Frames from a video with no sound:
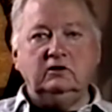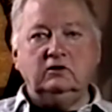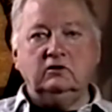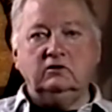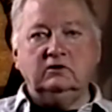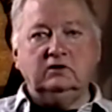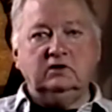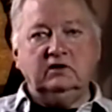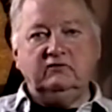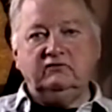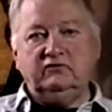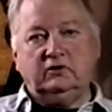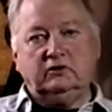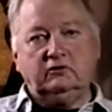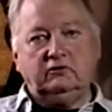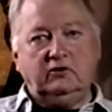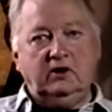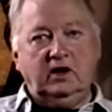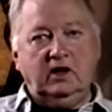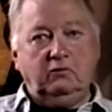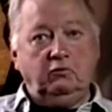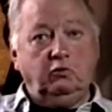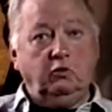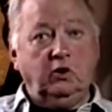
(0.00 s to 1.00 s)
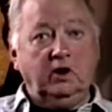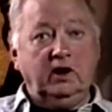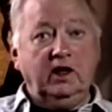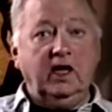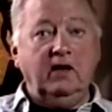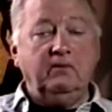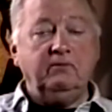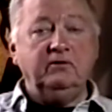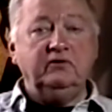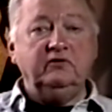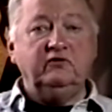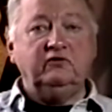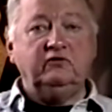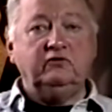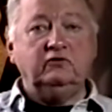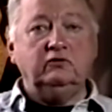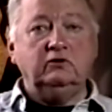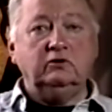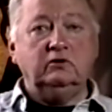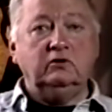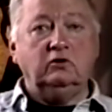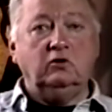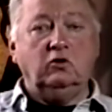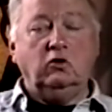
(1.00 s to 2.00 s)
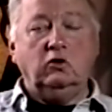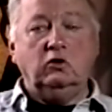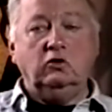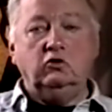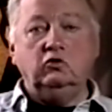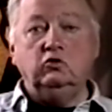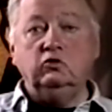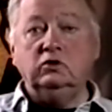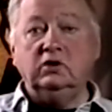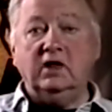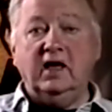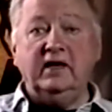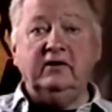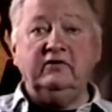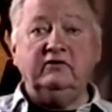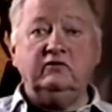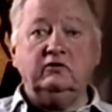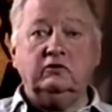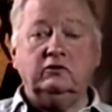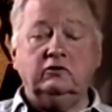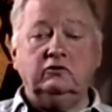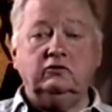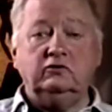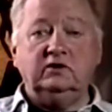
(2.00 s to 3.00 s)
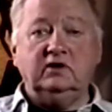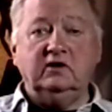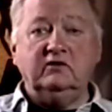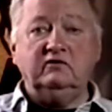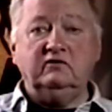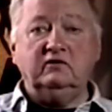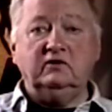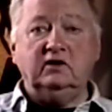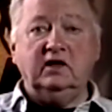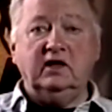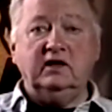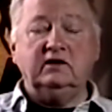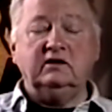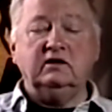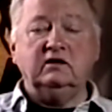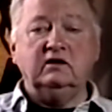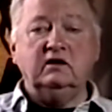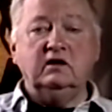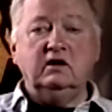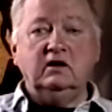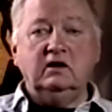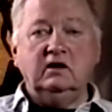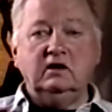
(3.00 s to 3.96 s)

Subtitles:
you don't give a crap what happens to it or who likes it or who doesn't like it.